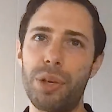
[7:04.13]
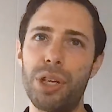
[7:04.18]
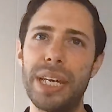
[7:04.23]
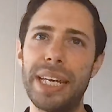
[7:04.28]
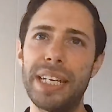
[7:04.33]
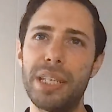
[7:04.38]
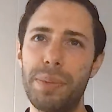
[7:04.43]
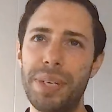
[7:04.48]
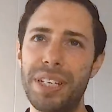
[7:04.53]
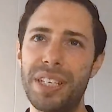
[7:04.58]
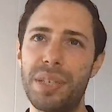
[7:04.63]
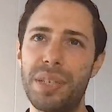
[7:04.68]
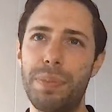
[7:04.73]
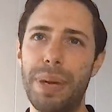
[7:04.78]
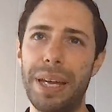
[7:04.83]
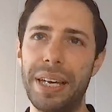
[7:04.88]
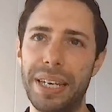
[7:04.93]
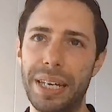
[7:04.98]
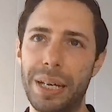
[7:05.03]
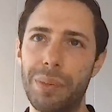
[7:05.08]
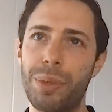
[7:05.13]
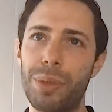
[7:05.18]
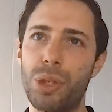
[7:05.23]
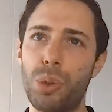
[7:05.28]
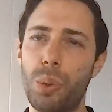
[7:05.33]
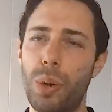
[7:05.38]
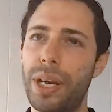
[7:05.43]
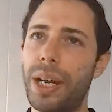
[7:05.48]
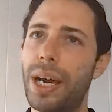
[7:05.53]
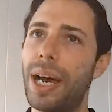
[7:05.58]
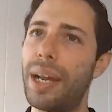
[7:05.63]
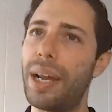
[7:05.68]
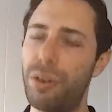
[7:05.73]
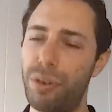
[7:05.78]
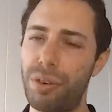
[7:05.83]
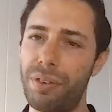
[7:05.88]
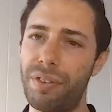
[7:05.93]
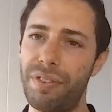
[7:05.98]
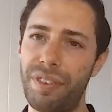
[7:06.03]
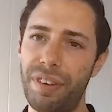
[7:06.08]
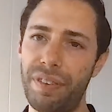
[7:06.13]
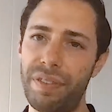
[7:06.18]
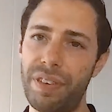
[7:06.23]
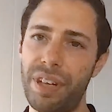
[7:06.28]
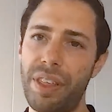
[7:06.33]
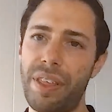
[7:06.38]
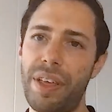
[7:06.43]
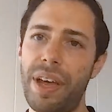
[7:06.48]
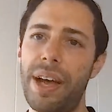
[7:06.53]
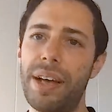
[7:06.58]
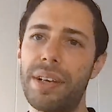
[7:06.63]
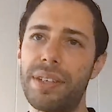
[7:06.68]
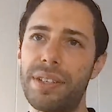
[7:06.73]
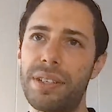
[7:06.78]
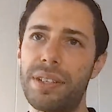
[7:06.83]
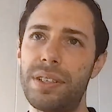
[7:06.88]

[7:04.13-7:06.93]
You need to be spending between $150,000